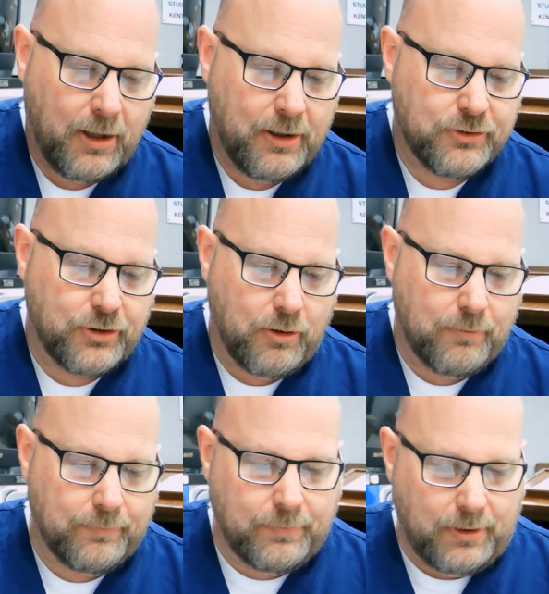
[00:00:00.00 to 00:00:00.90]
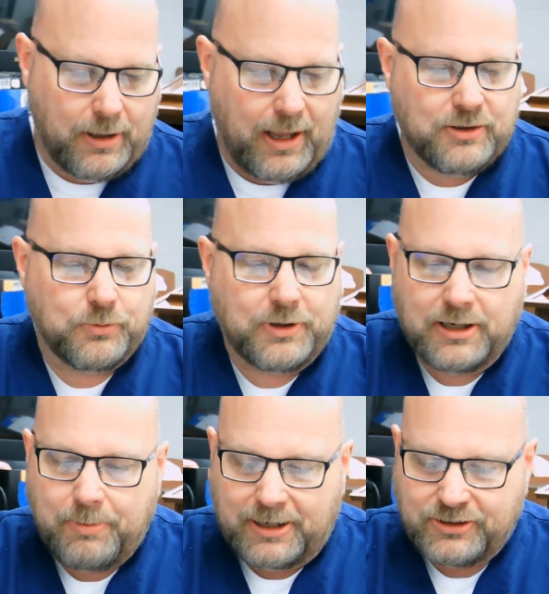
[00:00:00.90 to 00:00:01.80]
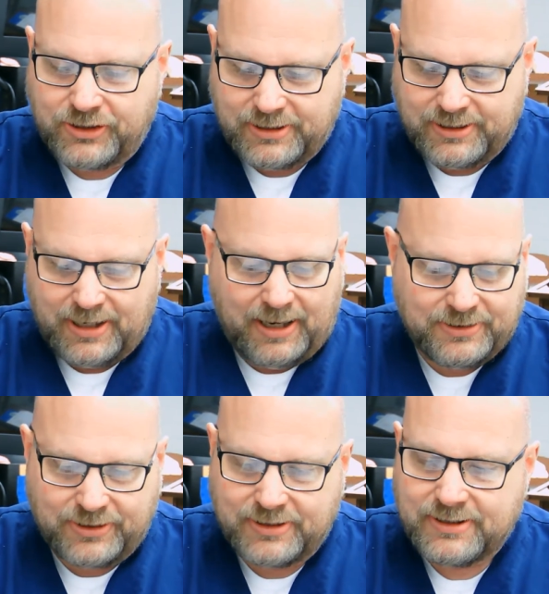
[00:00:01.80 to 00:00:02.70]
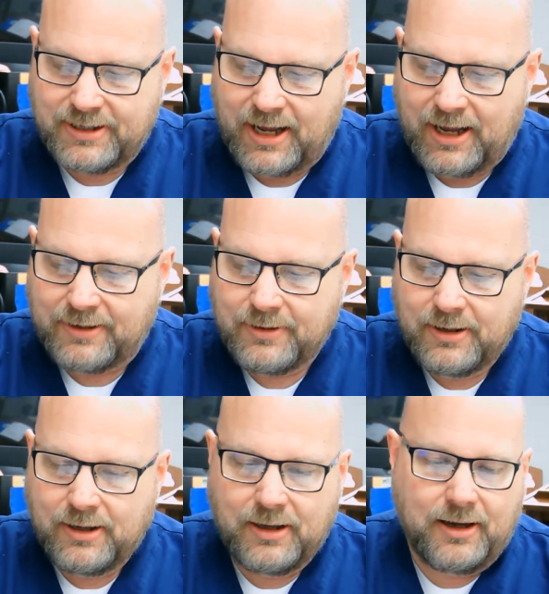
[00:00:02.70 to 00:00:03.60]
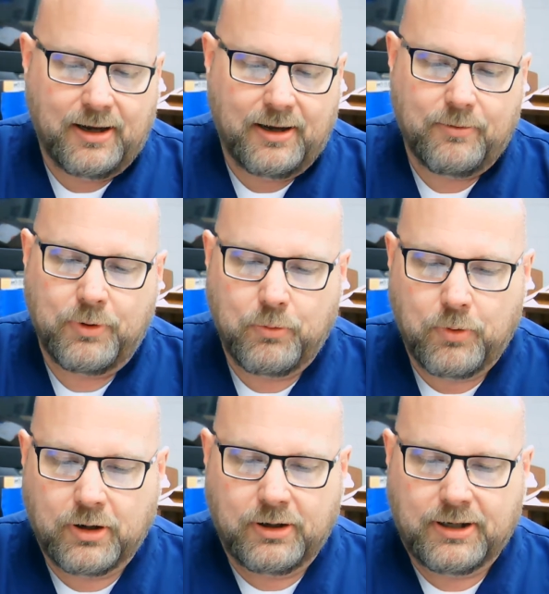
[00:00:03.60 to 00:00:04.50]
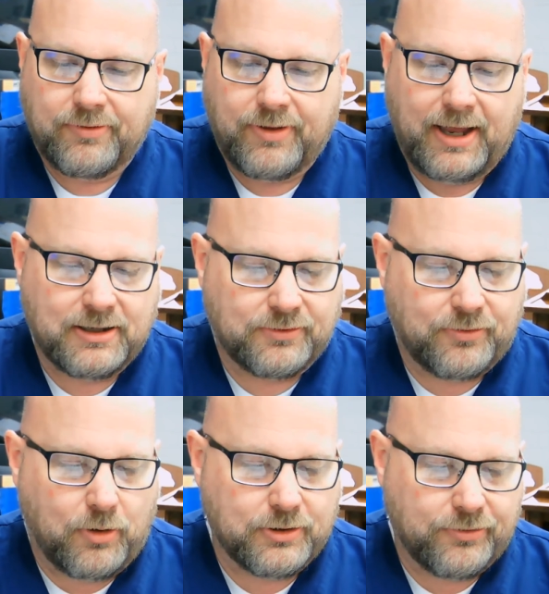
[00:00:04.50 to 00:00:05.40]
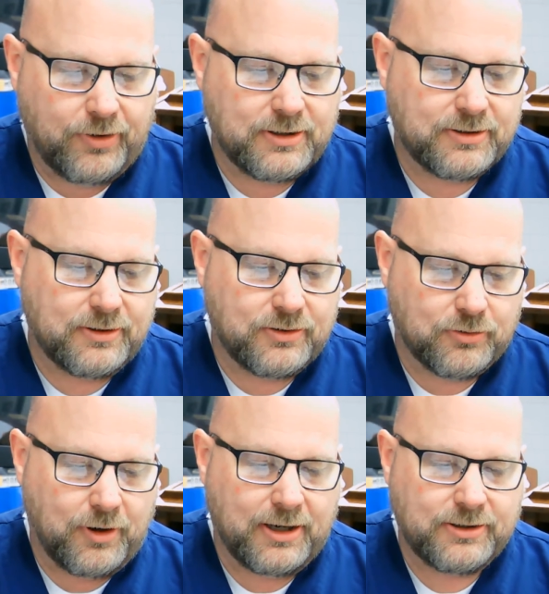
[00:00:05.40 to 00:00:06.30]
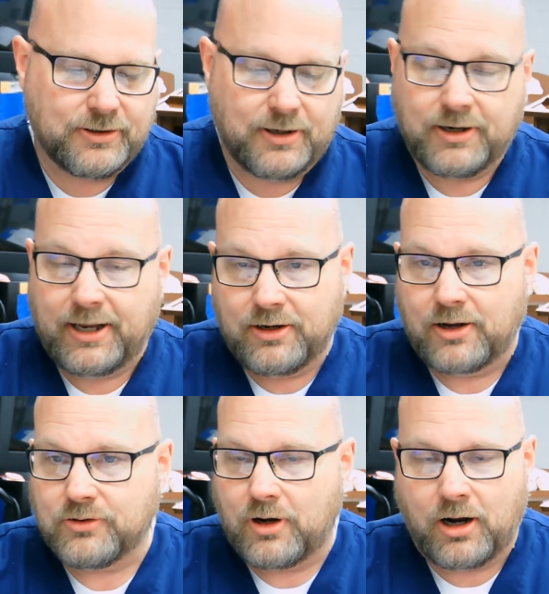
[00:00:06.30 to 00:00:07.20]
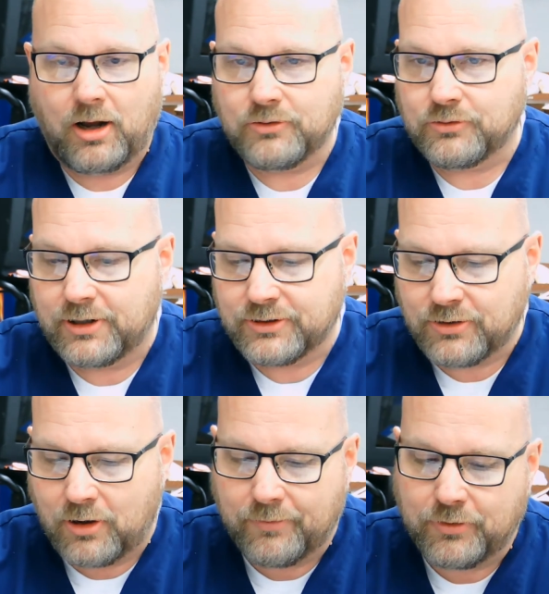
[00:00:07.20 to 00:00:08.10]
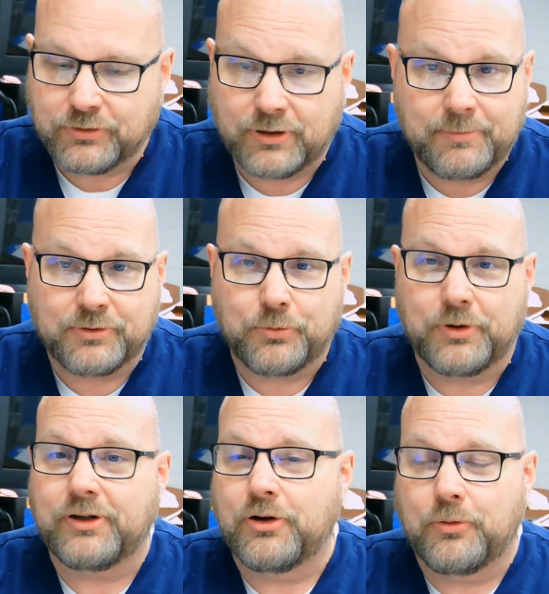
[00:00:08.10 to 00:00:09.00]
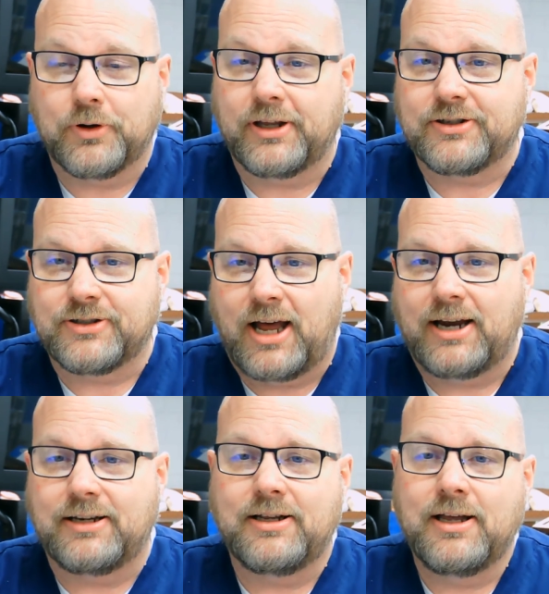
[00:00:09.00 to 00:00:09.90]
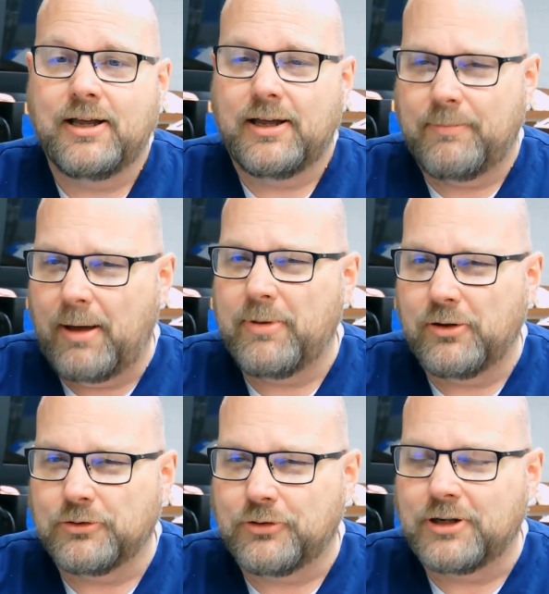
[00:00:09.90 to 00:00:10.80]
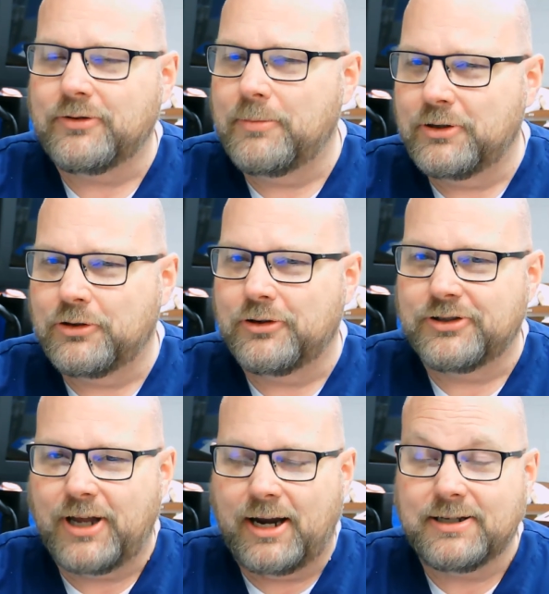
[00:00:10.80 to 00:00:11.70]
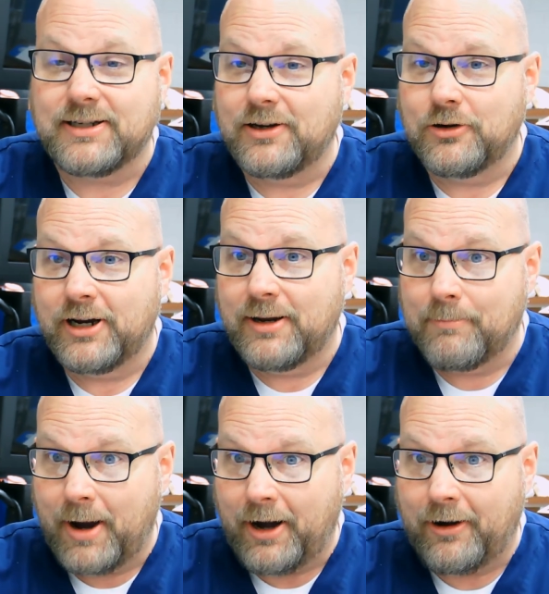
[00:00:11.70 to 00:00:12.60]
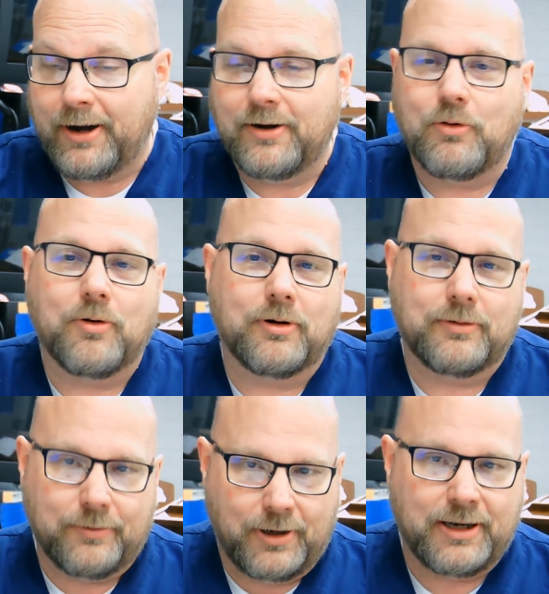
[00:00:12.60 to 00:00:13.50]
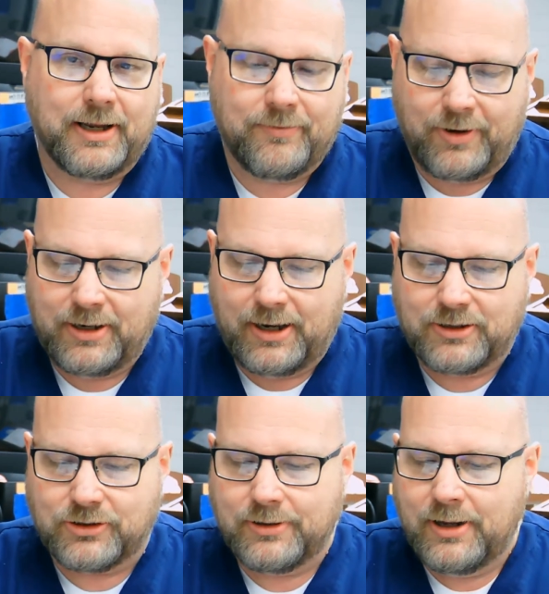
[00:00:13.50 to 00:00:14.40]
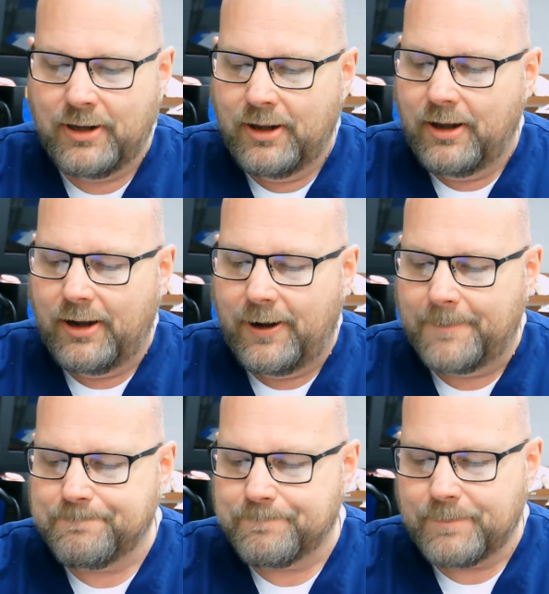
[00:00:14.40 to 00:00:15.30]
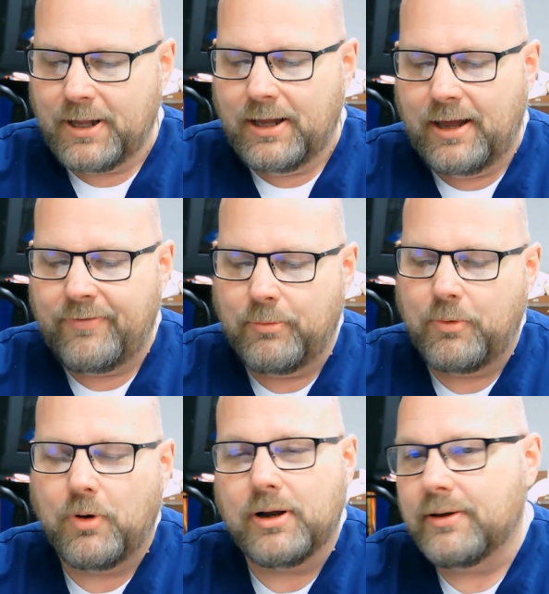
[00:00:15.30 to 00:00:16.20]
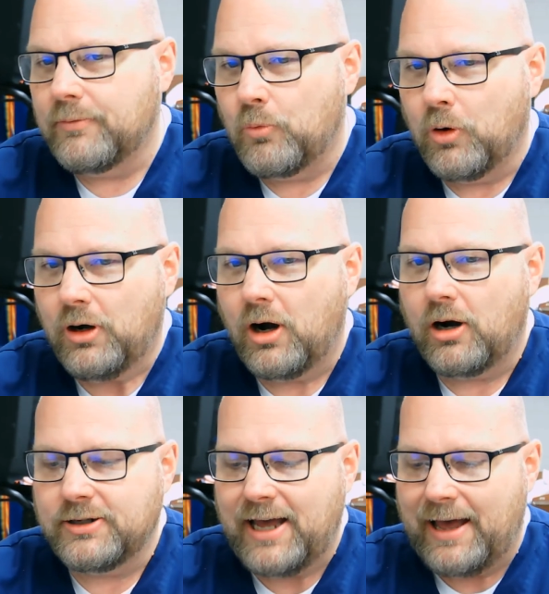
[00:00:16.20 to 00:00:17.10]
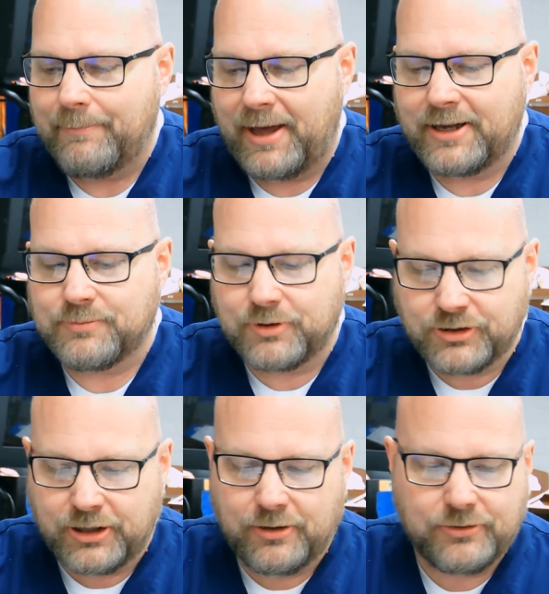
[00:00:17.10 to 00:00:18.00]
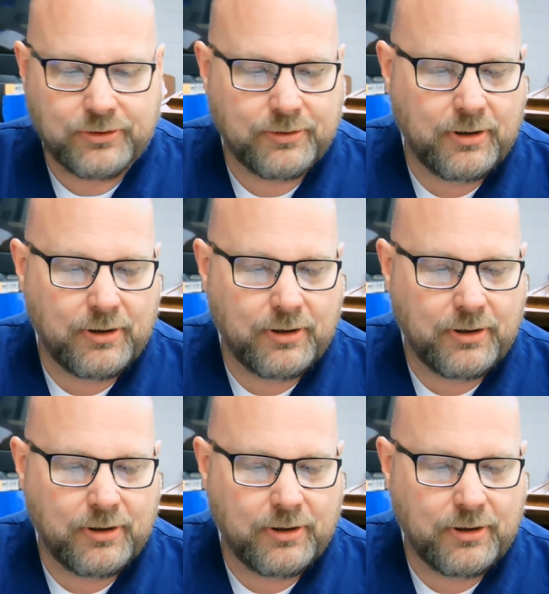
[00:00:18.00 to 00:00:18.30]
So as we get to page 68 and 69, we want to look at that as far as things that stress. Again, not all stress is harmful. Some is you're really excited. It might be a little stressful, but you're excited. Say you're getting married or, again, vacation. And then we want to work on our time management skills.